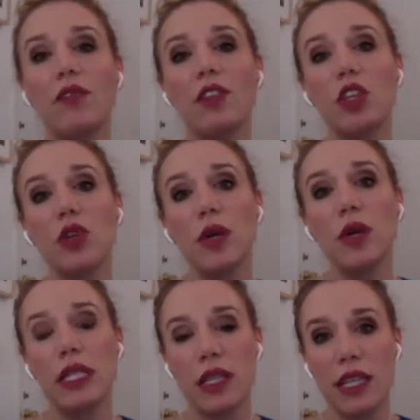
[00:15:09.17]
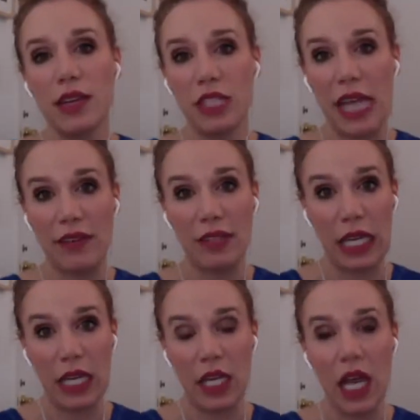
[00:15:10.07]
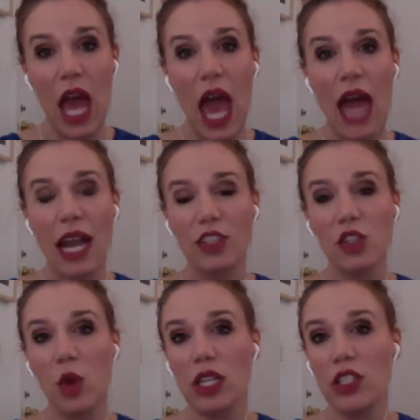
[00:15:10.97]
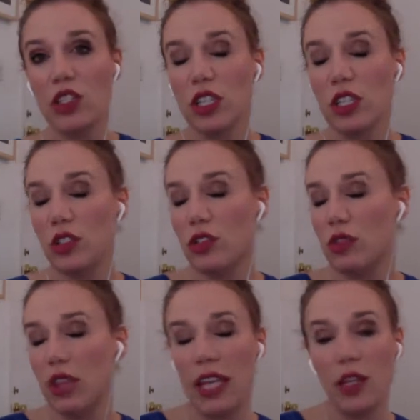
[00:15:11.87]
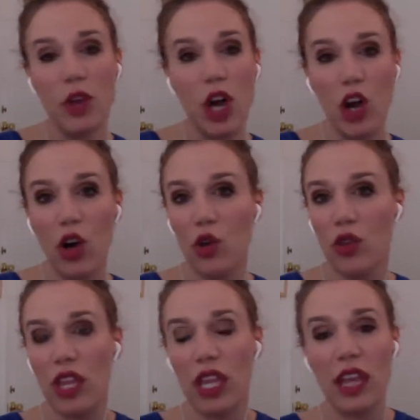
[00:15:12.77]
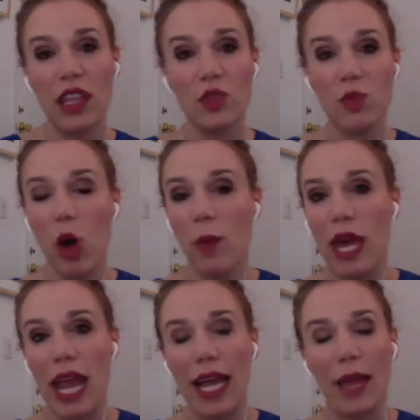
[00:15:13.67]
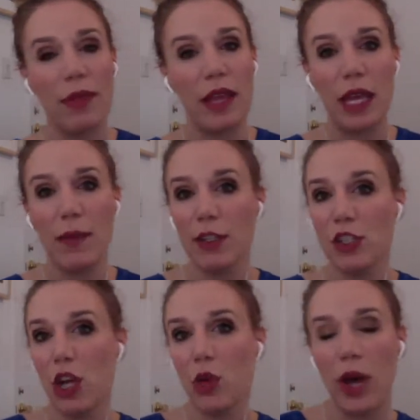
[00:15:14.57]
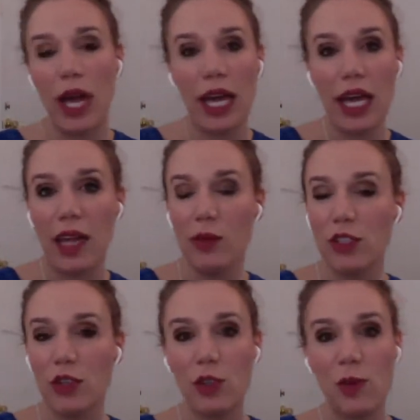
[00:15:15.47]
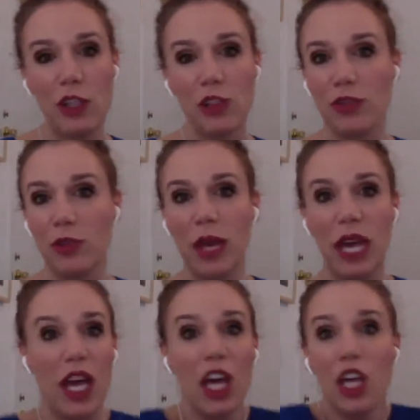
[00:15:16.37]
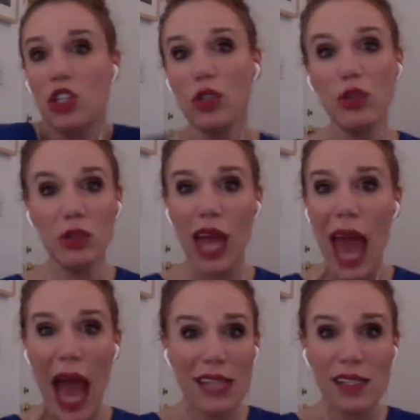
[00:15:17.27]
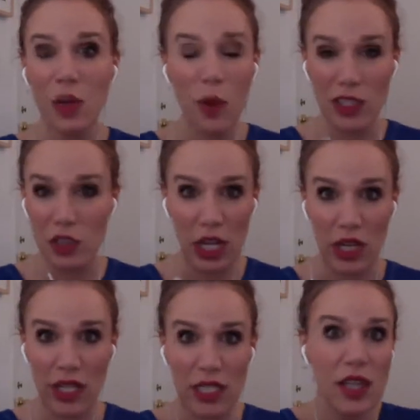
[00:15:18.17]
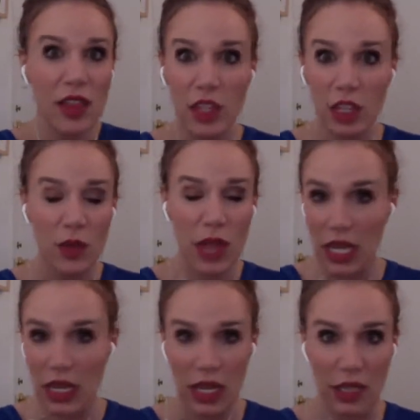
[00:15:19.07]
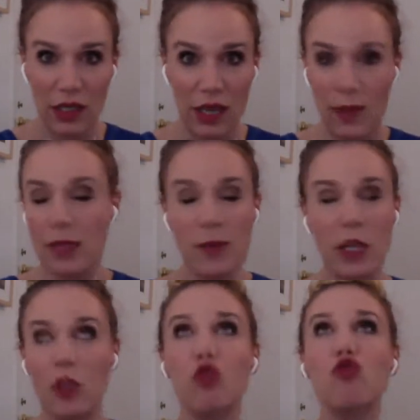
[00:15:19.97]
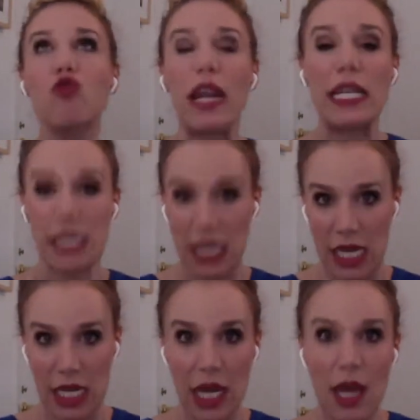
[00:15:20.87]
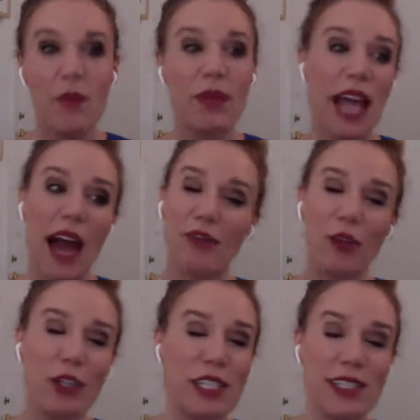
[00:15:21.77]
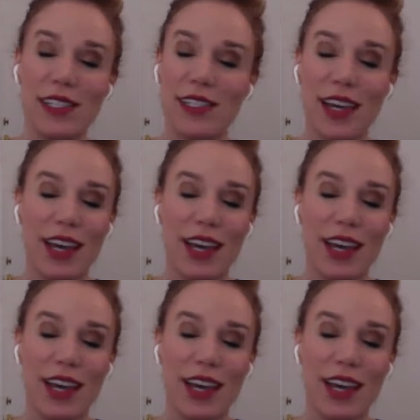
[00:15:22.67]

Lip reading: you in The Devil's Advocate. And I just wanted to let you know that in this moment, I kept thinking about John Wick, and it was so special for me. Dude, ask a question. That has nothing to do with anything. It makes me crazy. But yeah, 466. Yeah.